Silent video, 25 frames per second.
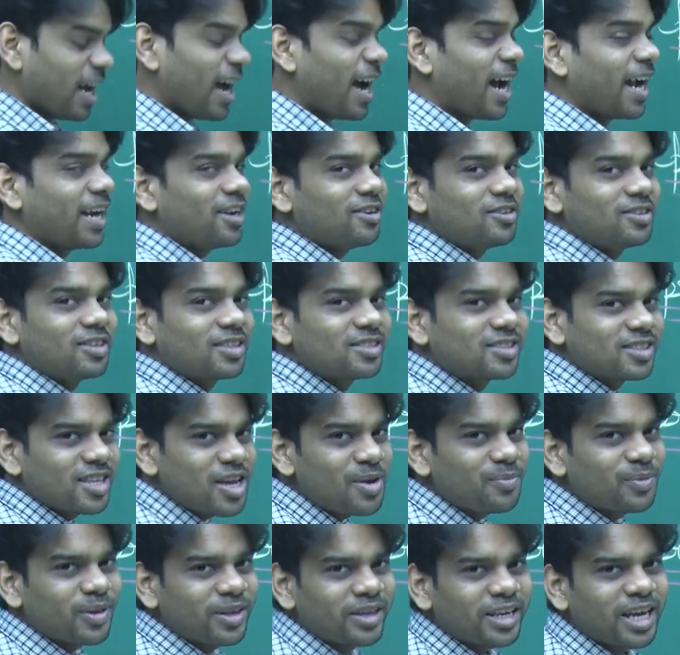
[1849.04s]
And the
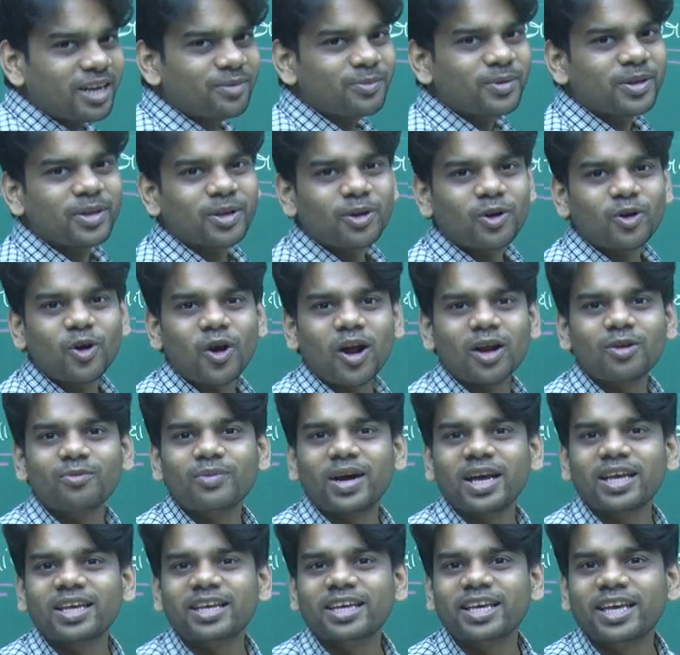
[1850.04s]
same thing can be recalled
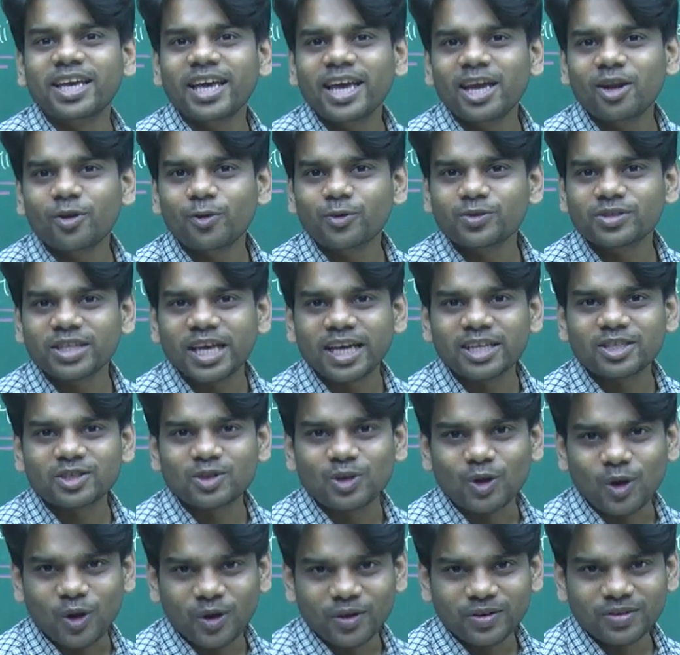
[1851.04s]
by Gay-Lussac's
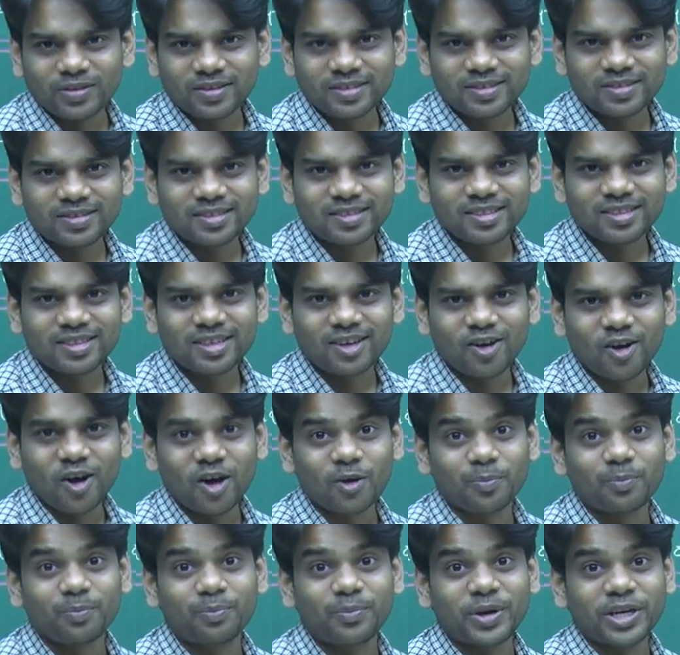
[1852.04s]
law
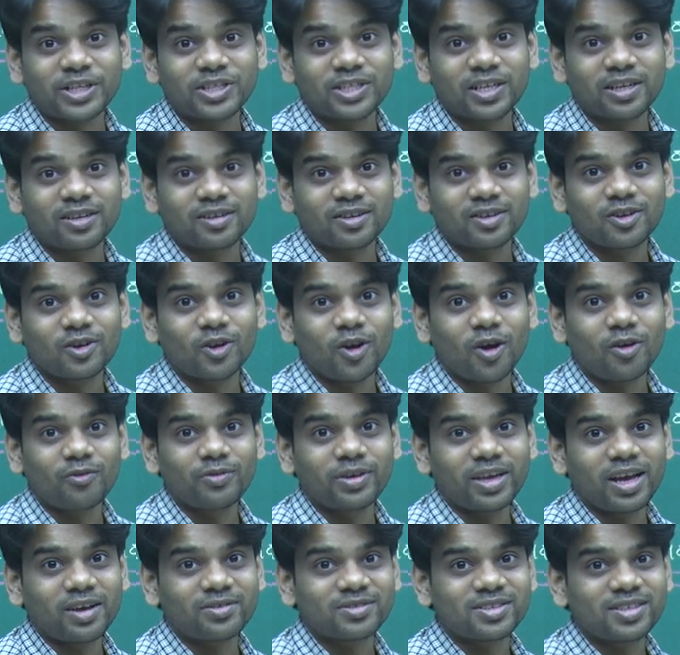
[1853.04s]
or pressure law.
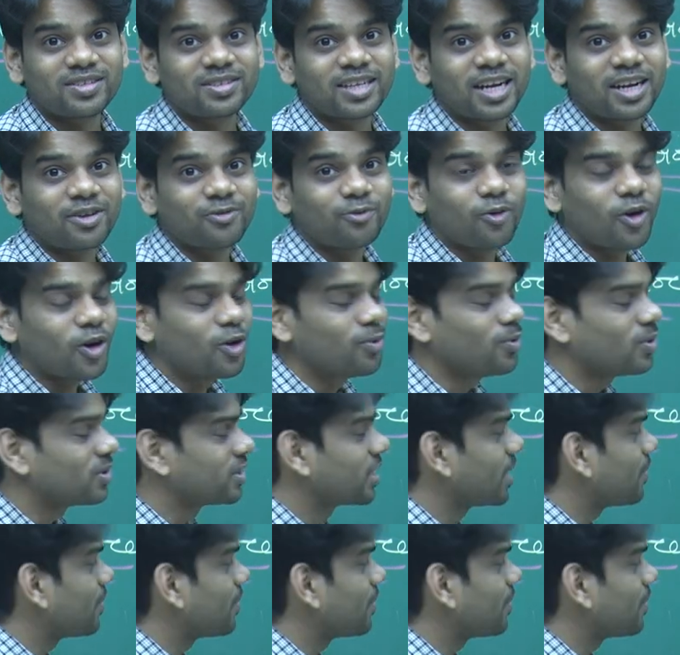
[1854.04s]
We have seen that volume was